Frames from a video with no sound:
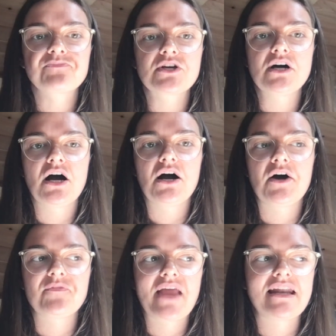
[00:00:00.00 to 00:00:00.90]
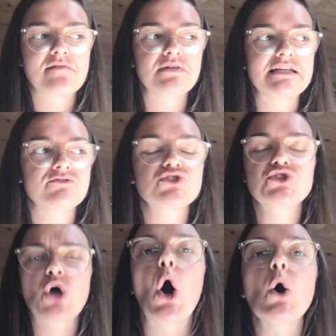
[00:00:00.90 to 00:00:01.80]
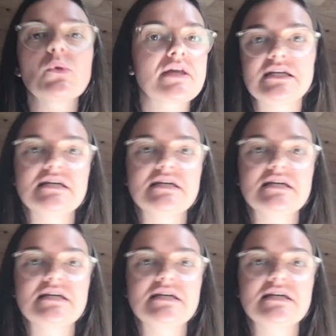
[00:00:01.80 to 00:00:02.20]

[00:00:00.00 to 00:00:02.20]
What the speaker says: And I believe totally in